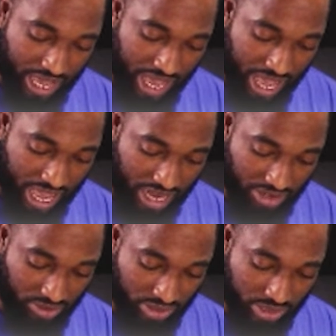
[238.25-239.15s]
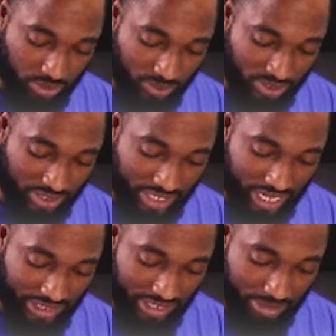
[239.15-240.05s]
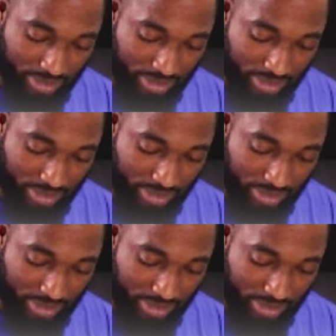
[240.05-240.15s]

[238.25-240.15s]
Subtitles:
and you're going to switch the signs and the